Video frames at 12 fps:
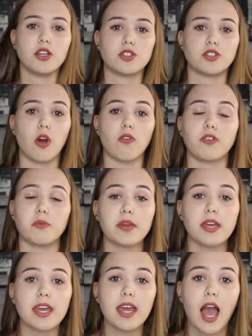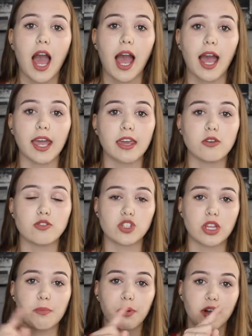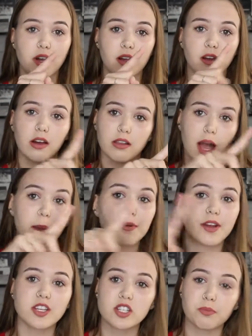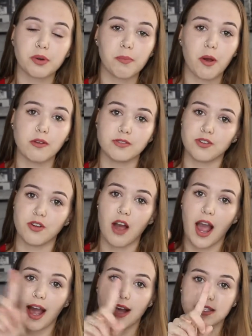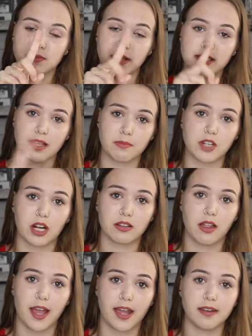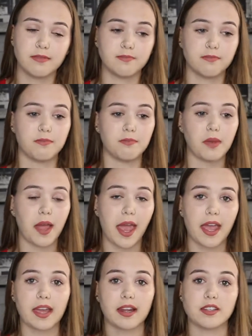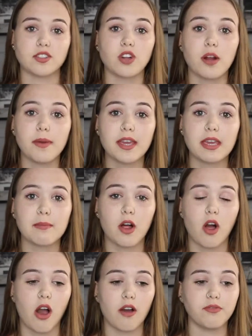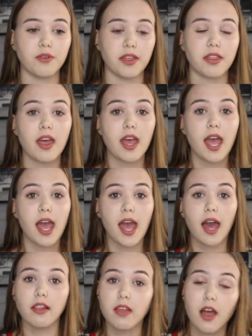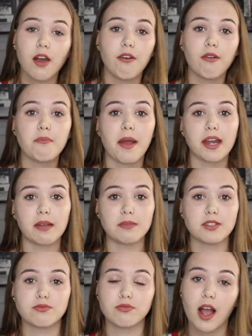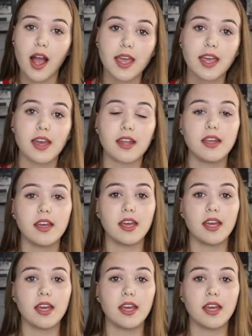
So for me, I usually put collaboration proposal as my subject line, and I start my email off with, hello, my name is Ryan,